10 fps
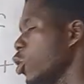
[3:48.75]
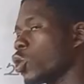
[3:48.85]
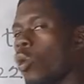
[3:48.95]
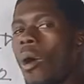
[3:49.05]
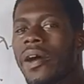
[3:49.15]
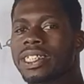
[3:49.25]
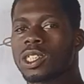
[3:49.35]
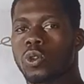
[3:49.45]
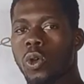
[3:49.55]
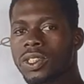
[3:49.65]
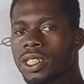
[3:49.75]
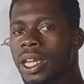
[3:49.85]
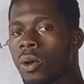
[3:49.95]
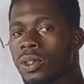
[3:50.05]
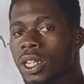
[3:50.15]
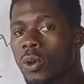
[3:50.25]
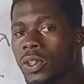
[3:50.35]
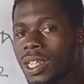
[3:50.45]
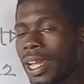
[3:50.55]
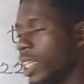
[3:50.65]
So whilst it's crossing the equal
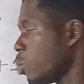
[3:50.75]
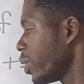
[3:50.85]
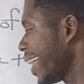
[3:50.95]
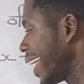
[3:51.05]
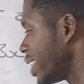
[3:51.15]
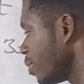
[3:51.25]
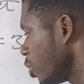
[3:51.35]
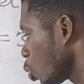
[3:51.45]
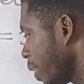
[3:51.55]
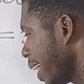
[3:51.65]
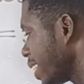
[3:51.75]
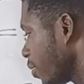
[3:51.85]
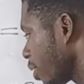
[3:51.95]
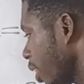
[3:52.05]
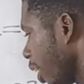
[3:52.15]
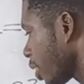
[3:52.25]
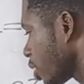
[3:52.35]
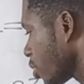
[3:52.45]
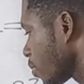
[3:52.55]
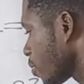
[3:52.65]
sign, it was negative. So negative 3x